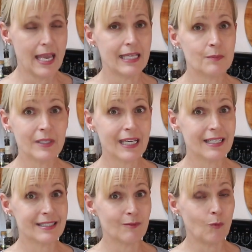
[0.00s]
Is
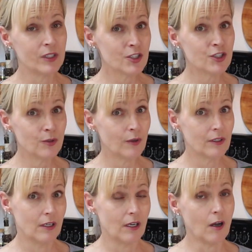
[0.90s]
because once you
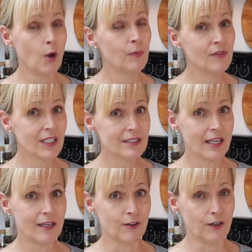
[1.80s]
open the container